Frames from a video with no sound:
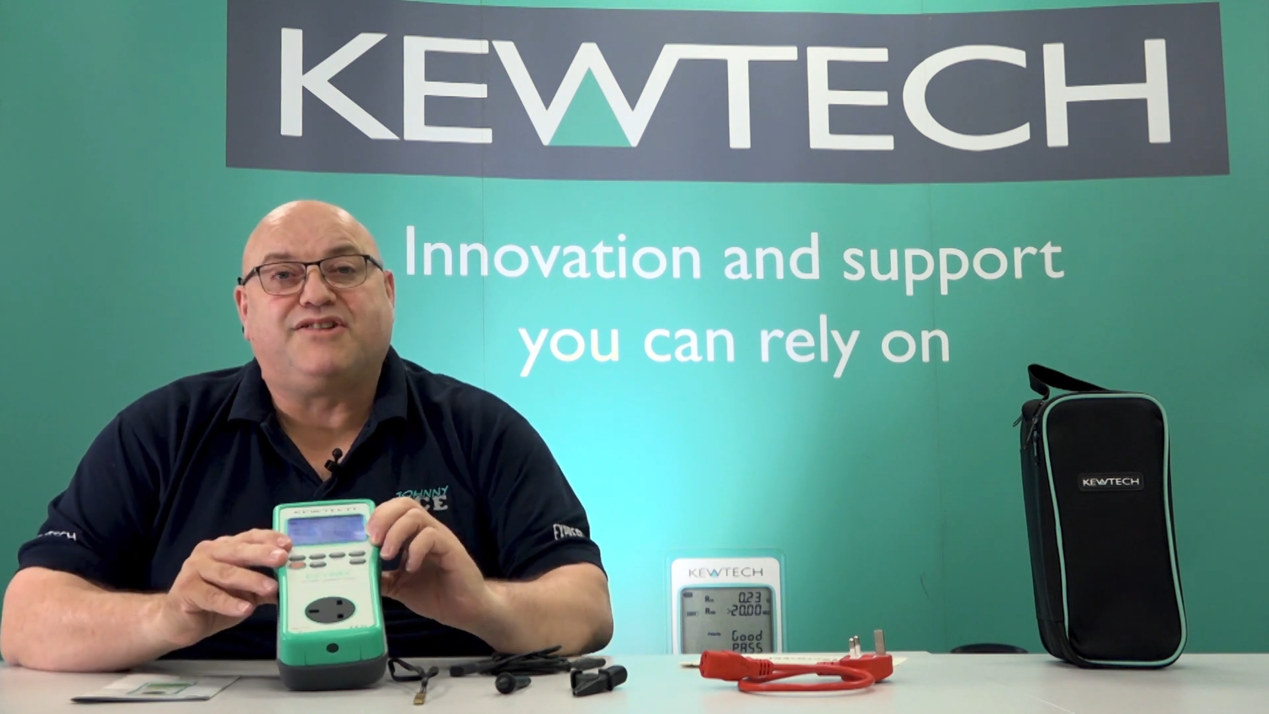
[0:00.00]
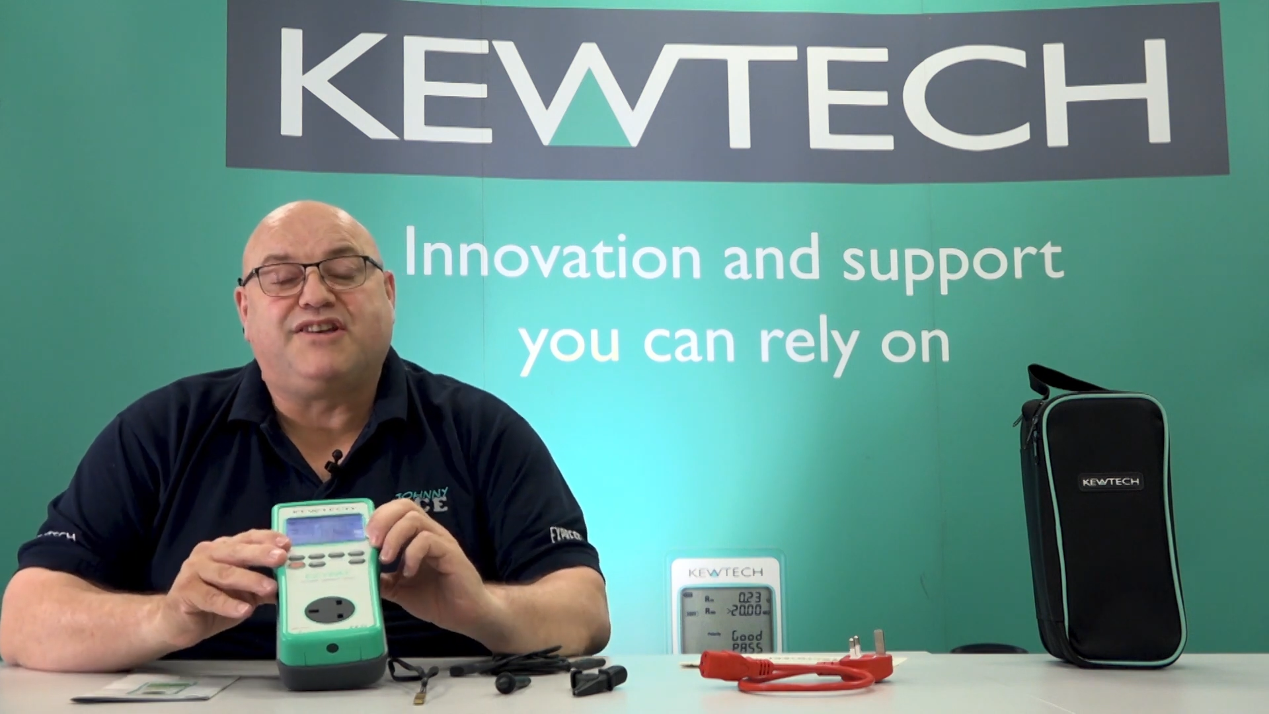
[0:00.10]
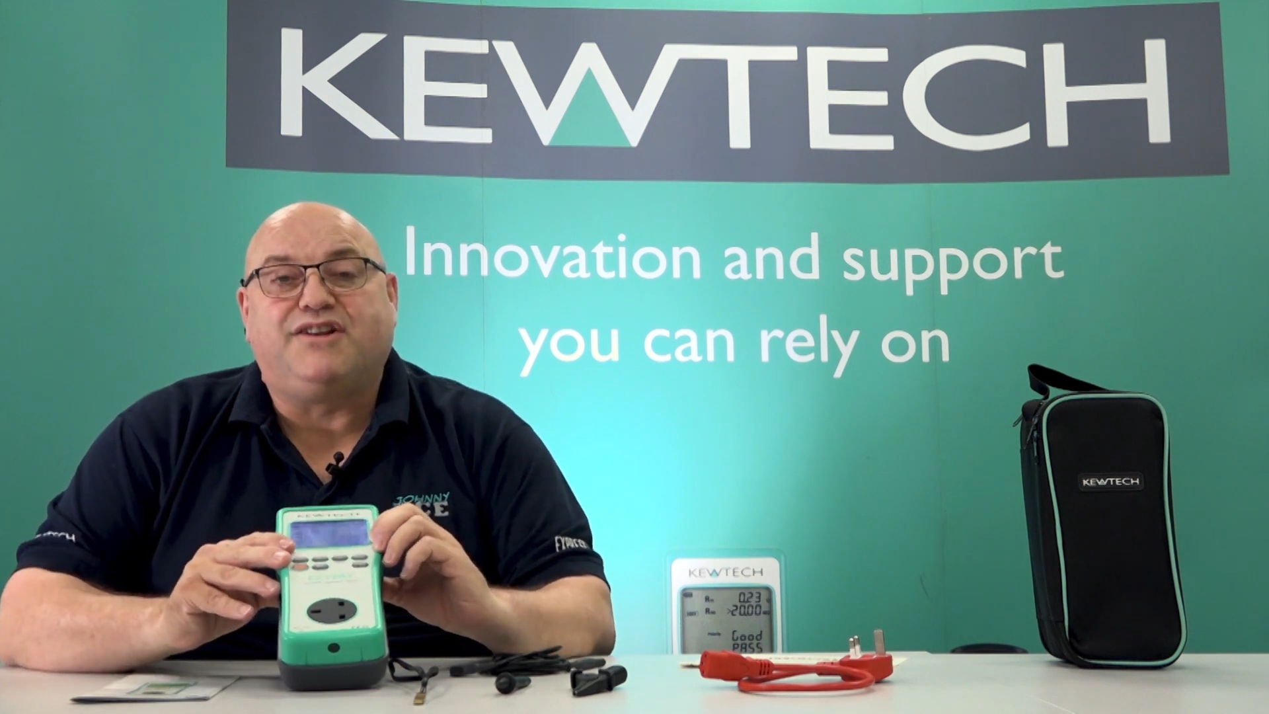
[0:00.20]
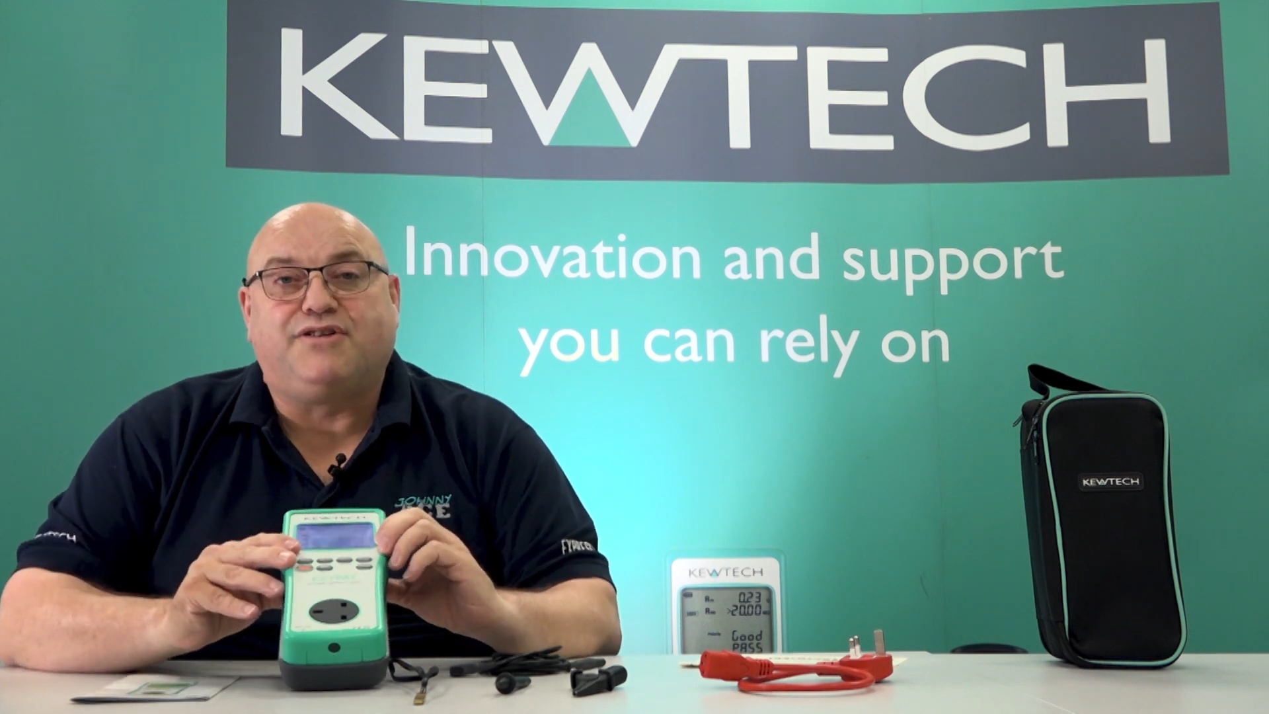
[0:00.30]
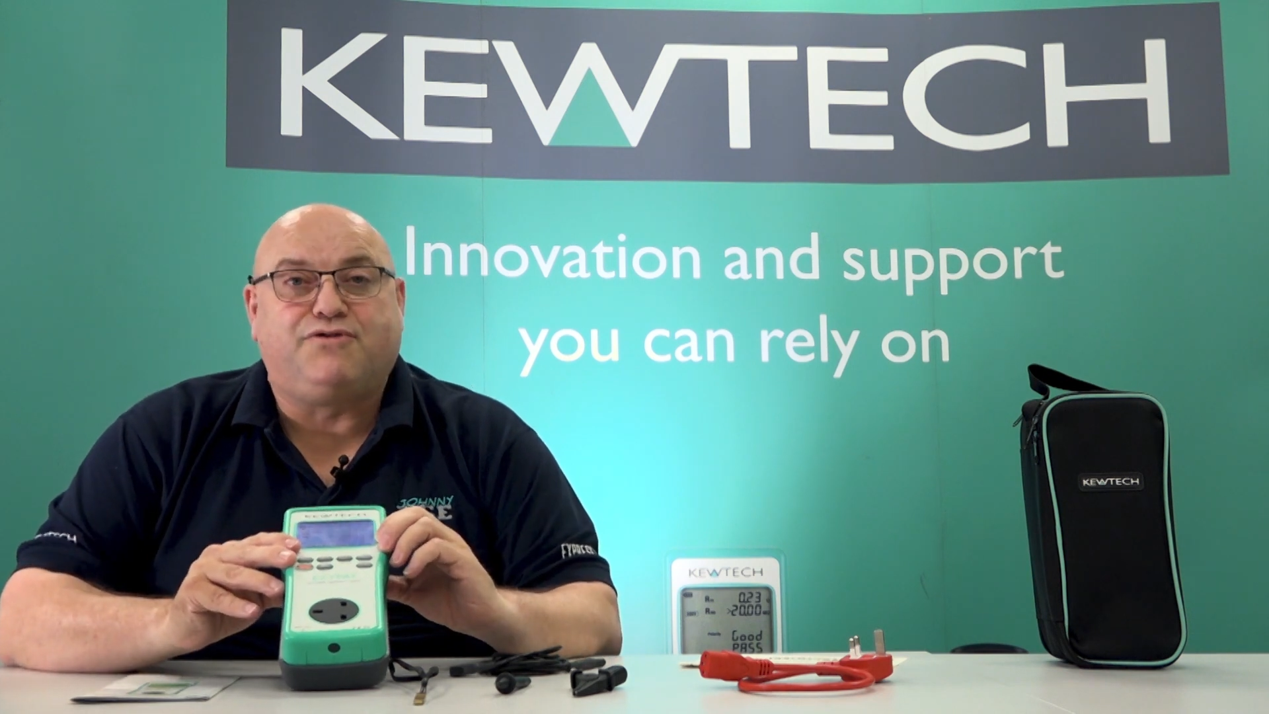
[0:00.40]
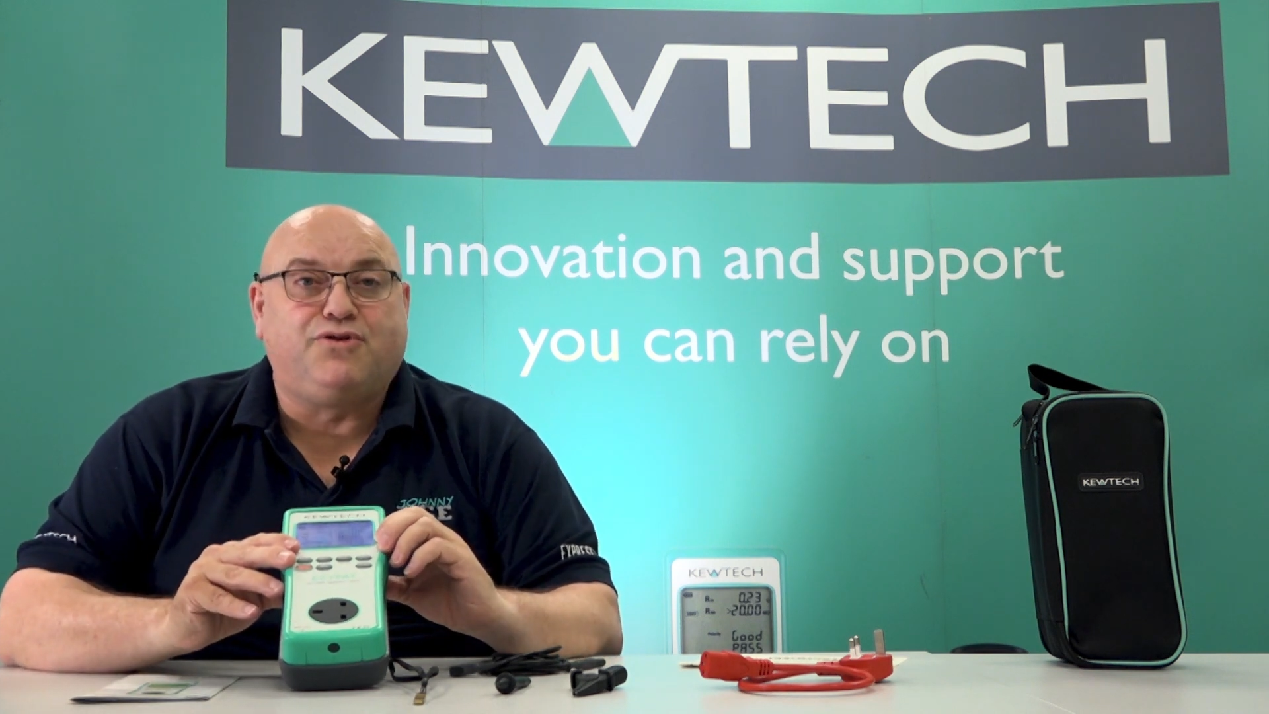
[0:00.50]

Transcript: a series of